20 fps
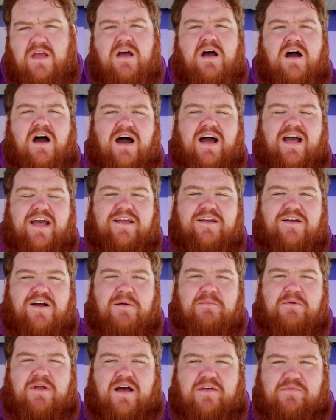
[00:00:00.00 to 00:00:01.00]
Hi,
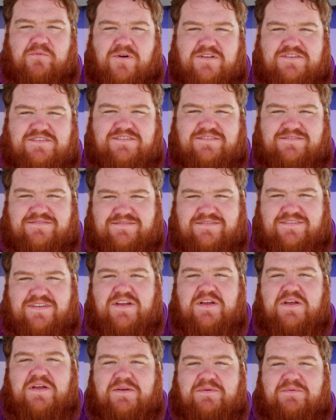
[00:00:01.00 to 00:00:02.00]
I'm Garth Watson.
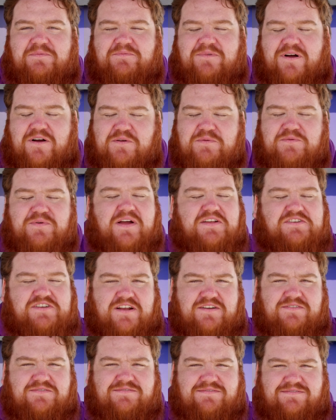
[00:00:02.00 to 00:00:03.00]
Welcome to our
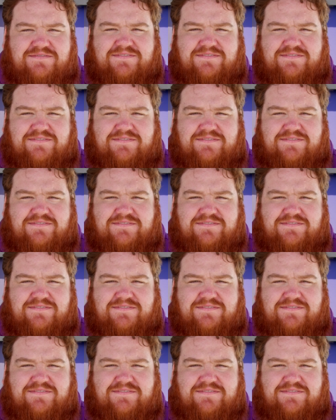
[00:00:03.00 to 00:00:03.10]
channel.